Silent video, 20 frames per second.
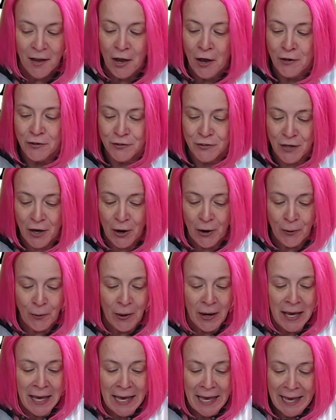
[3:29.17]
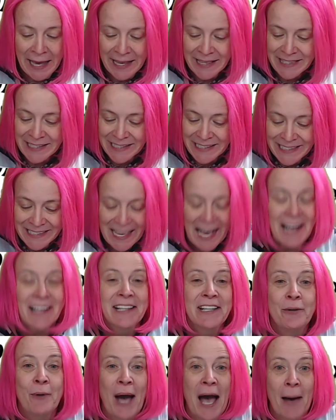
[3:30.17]
So, it's
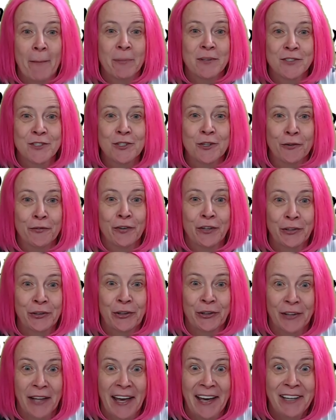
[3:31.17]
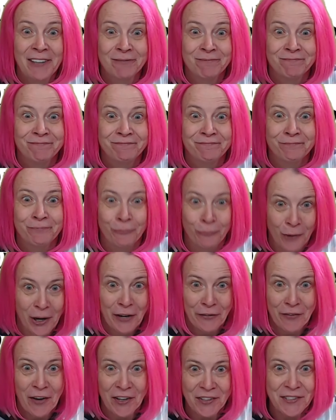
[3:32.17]
exactly what happens to your foot or your leg when
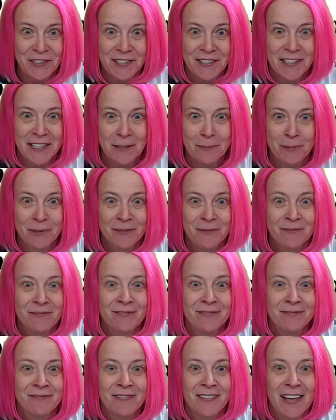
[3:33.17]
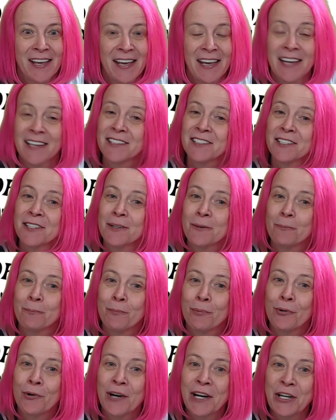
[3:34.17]
it falls asleep. It
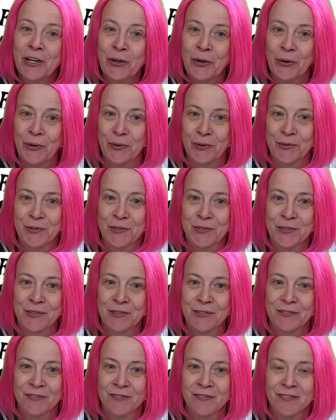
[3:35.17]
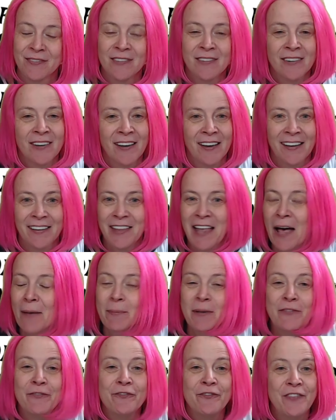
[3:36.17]
prinkles. That'll
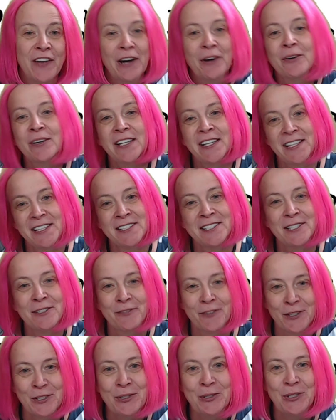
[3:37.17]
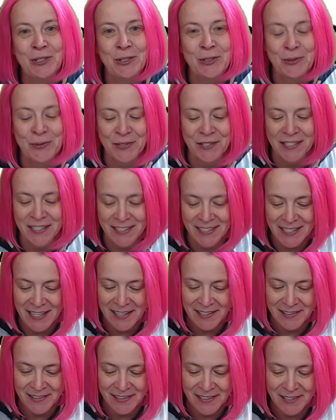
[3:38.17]
be very easy for you to use in a
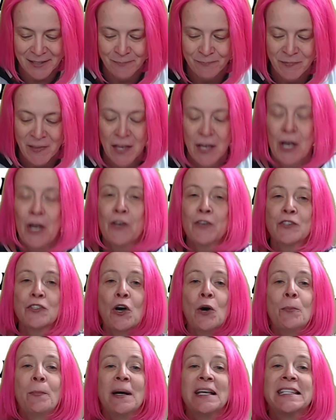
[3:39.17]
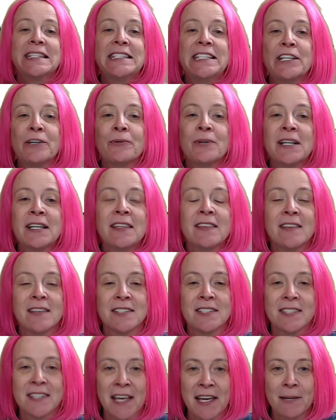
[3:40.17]
sentence. So, but during the
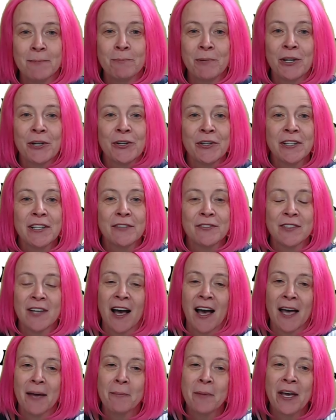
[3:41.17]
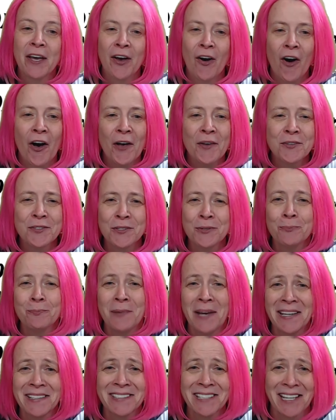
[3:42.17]
same period of time, it also
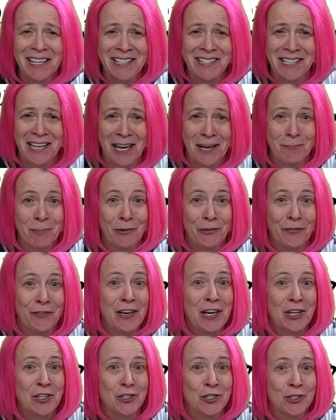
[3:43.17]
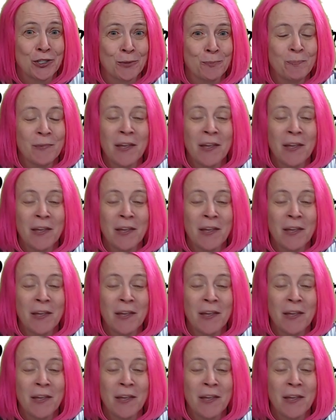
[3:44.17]
meant a type of fish.